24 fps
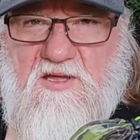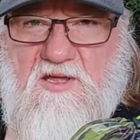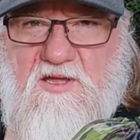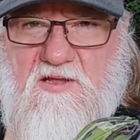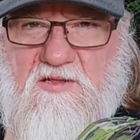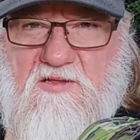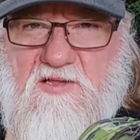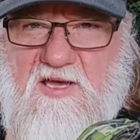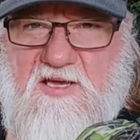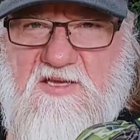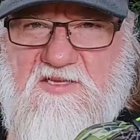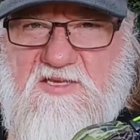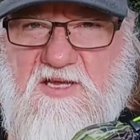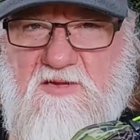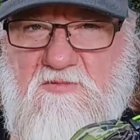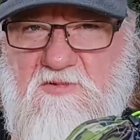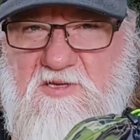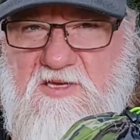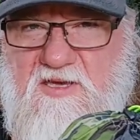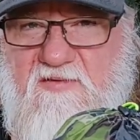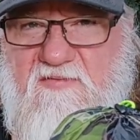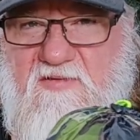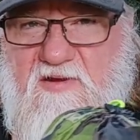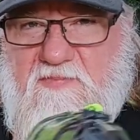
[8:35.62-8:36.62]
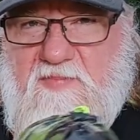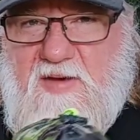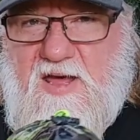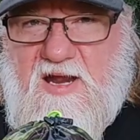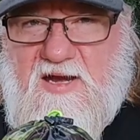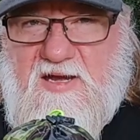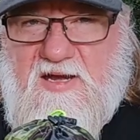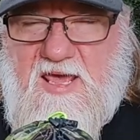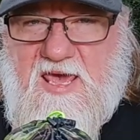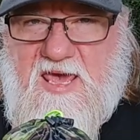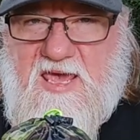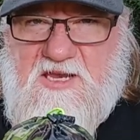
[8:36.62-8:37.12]
Like I said, I'm going to give it about
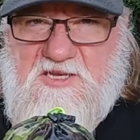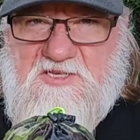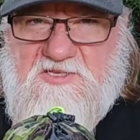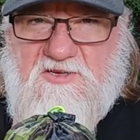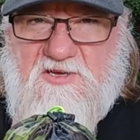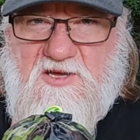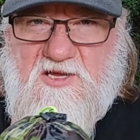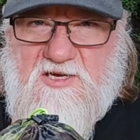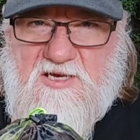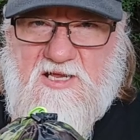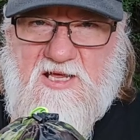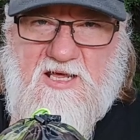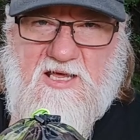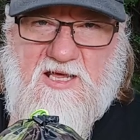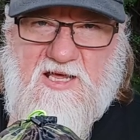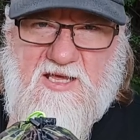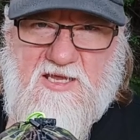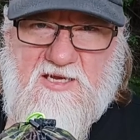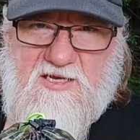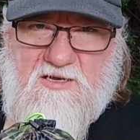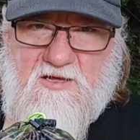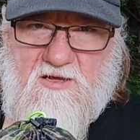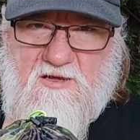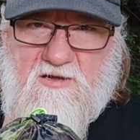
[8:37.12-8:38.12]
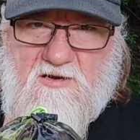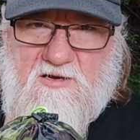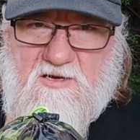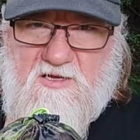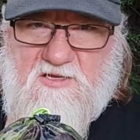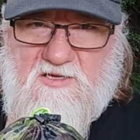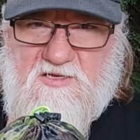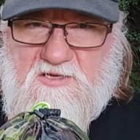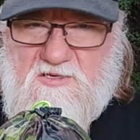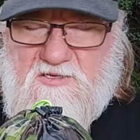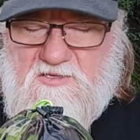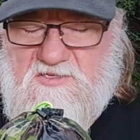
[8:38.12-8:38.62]
an 8 to a 9 on
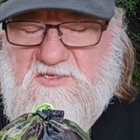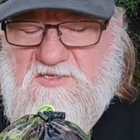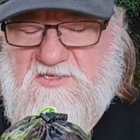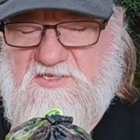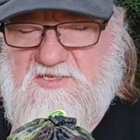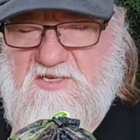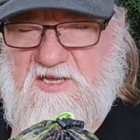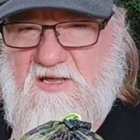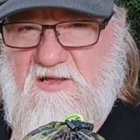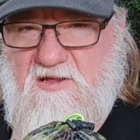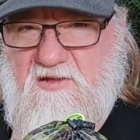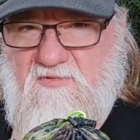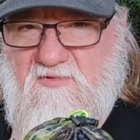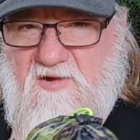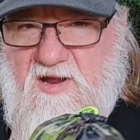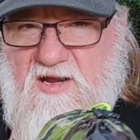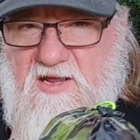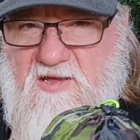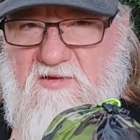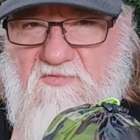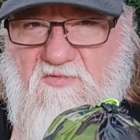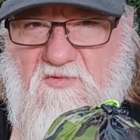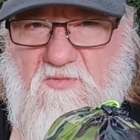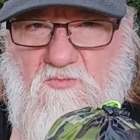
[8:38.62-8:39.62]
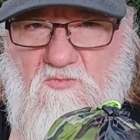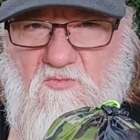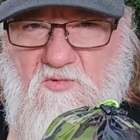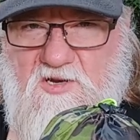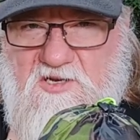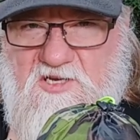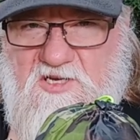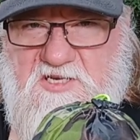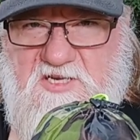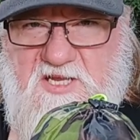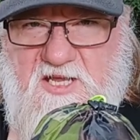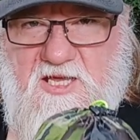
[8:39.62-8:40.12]
a scale rating from
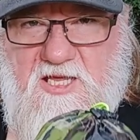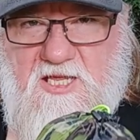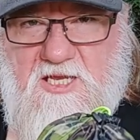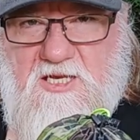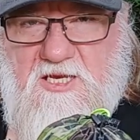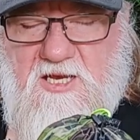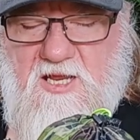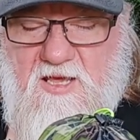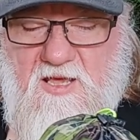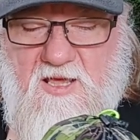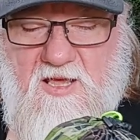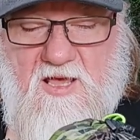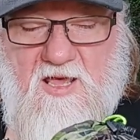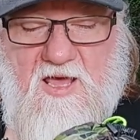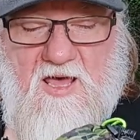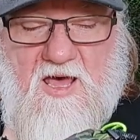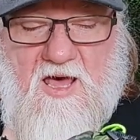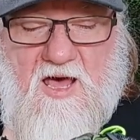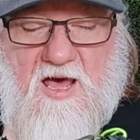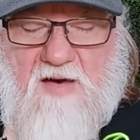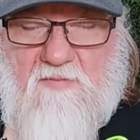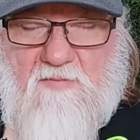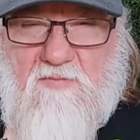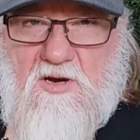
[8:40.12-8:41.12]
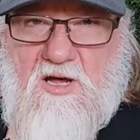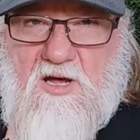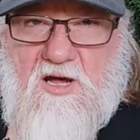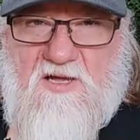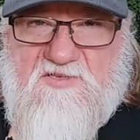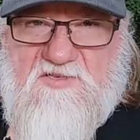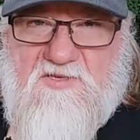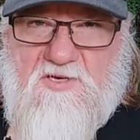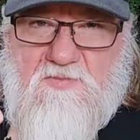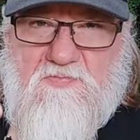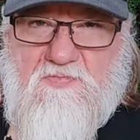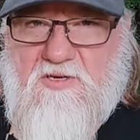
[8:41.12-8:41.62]
1 to 10. I'm going to
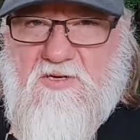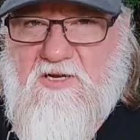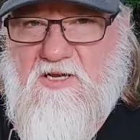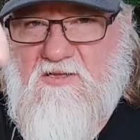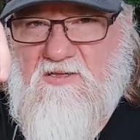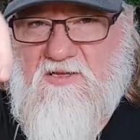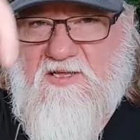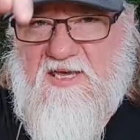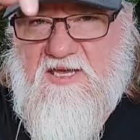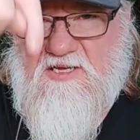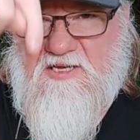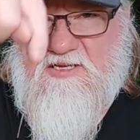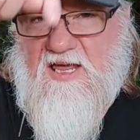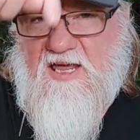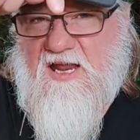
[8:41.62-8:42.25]
also put a link down